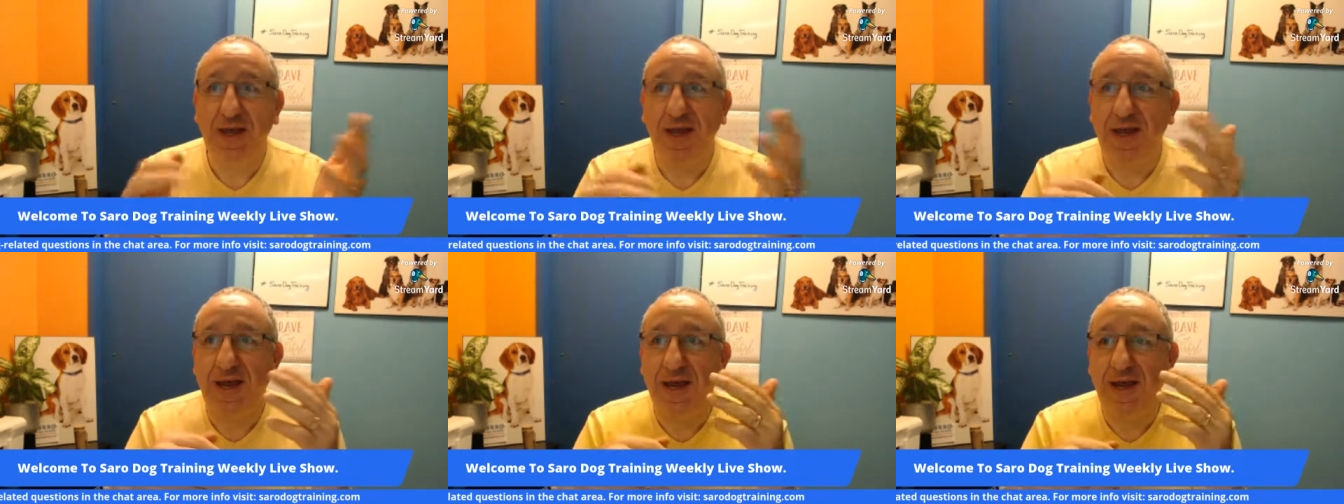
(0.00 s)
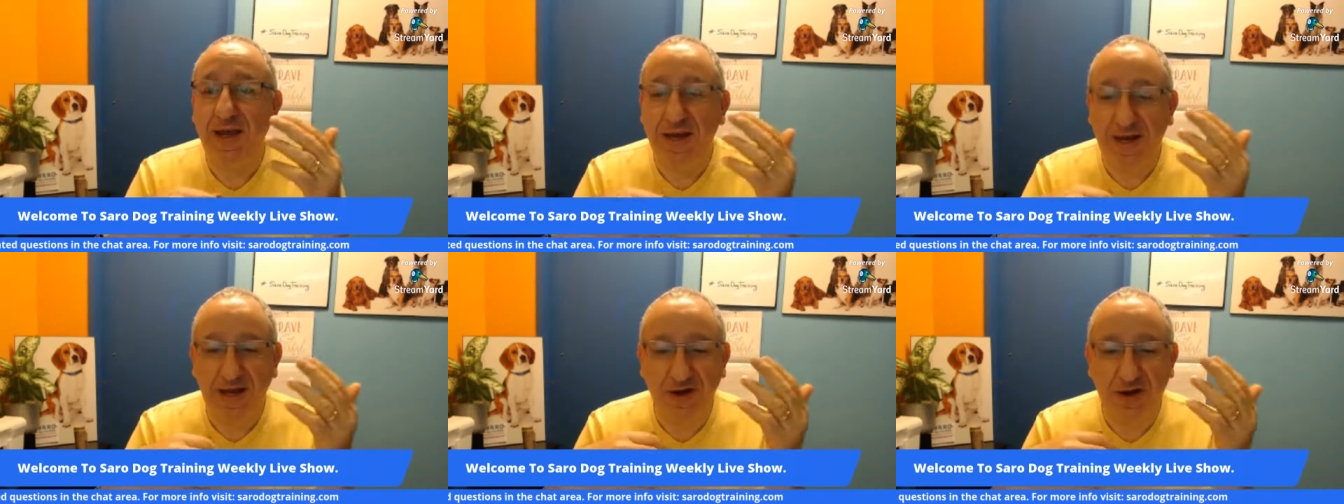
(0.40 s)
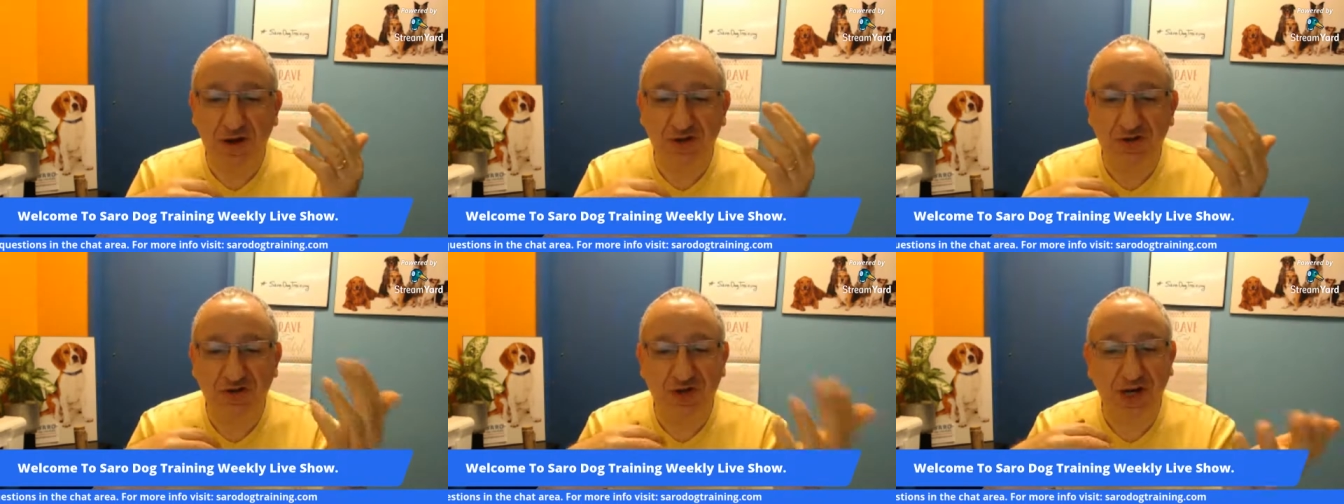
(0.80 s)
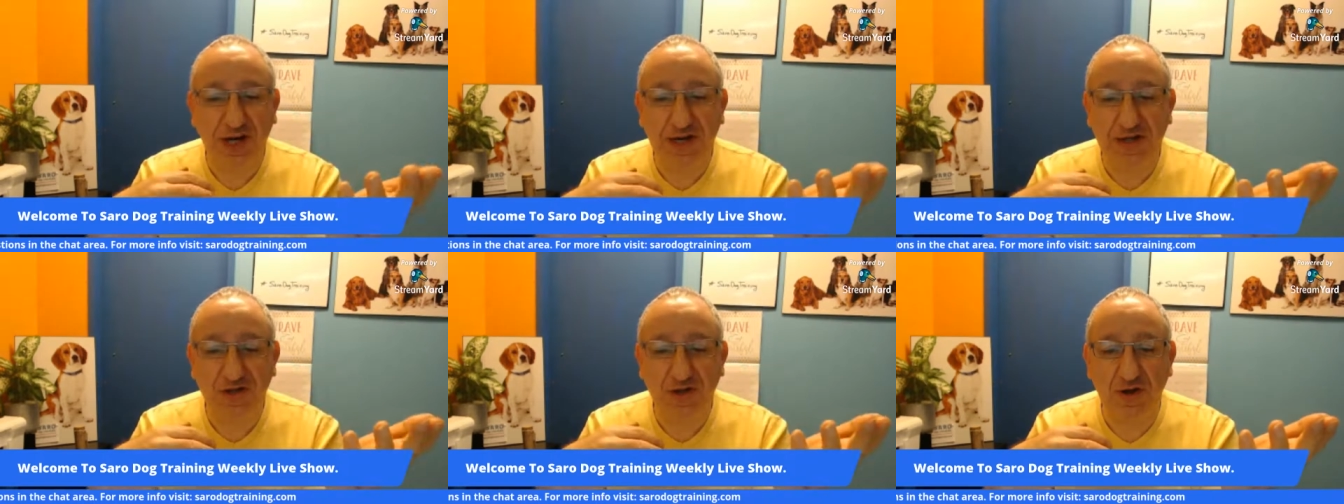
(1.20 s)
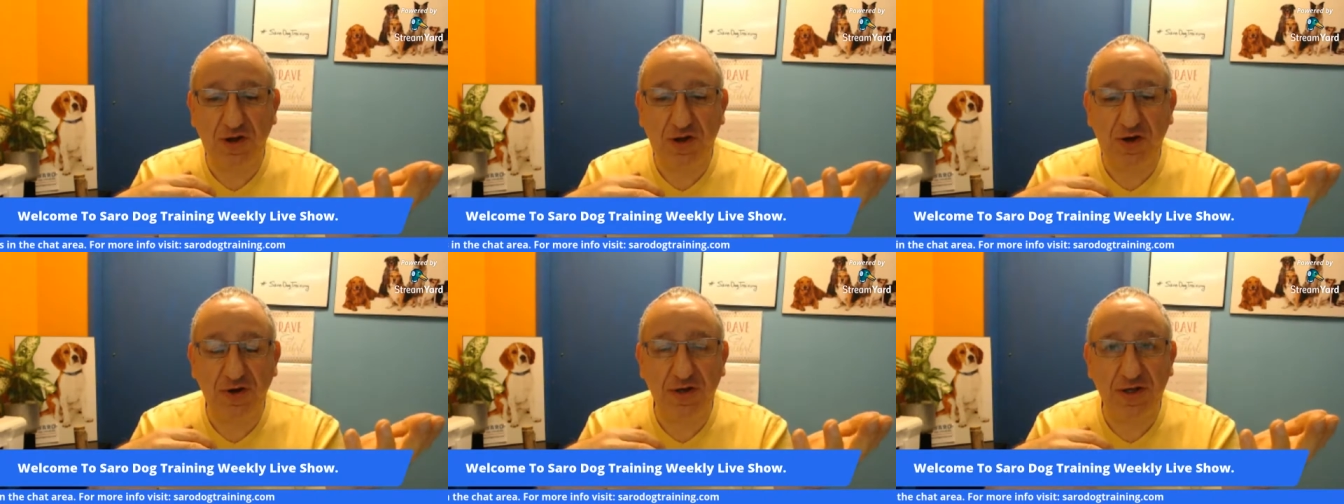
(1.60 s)
Uh, an untrained
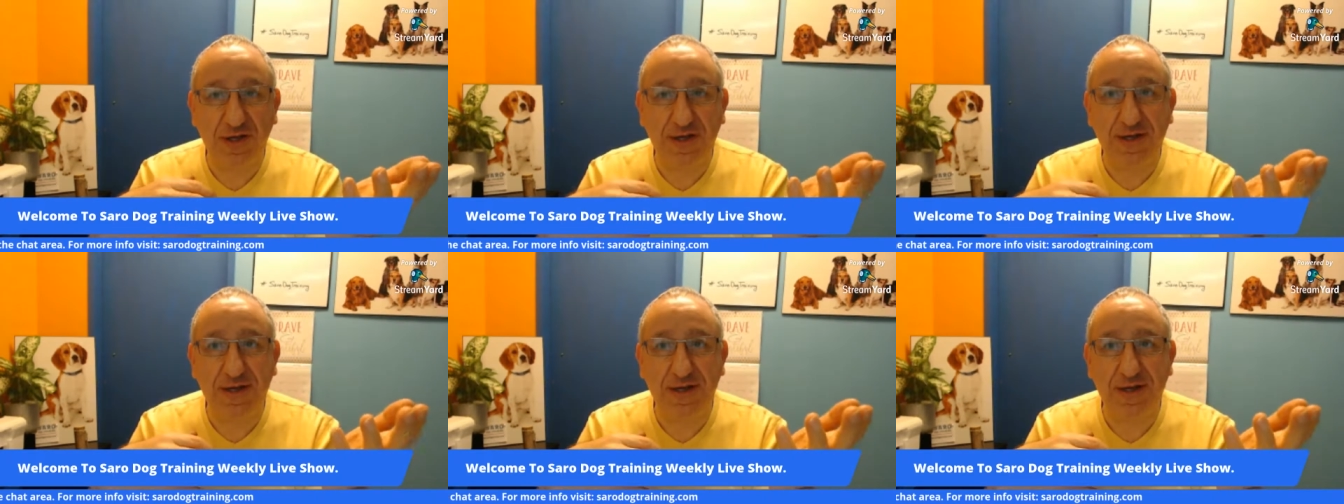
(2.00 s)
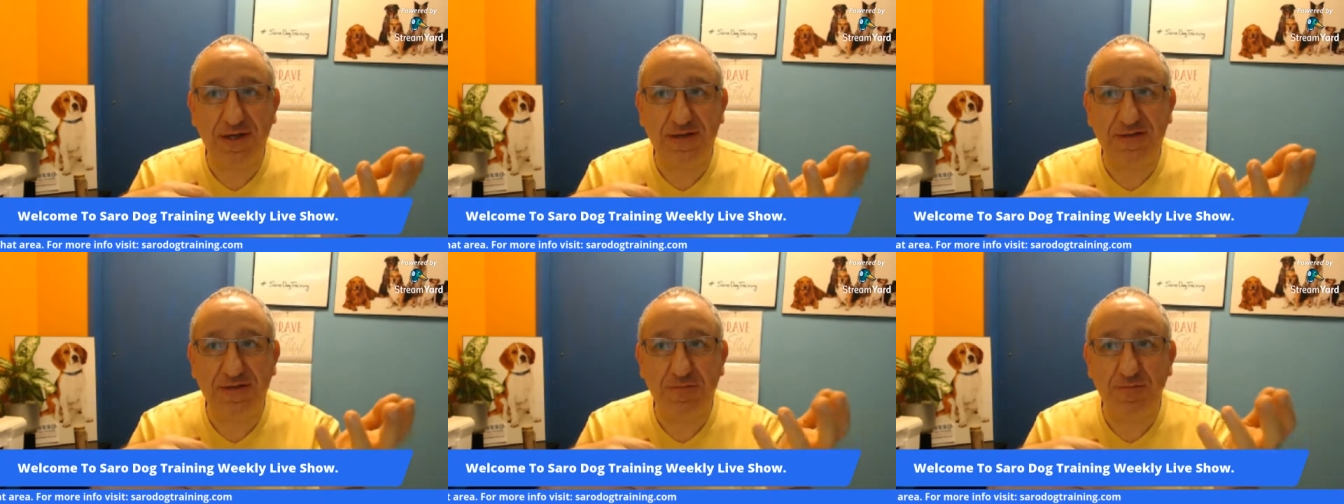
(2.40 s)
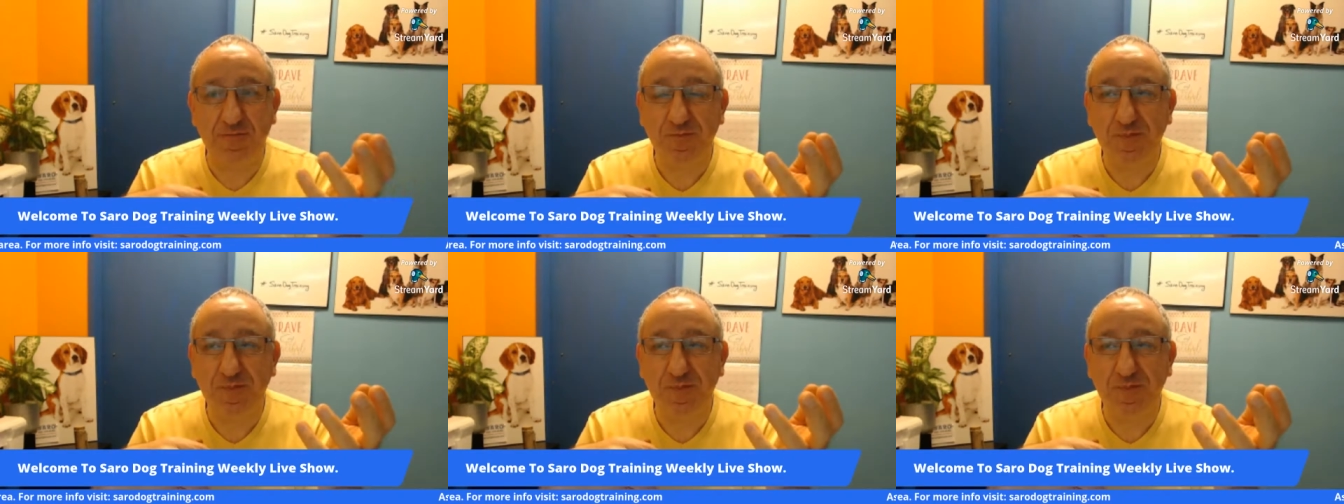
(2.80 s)
dog is,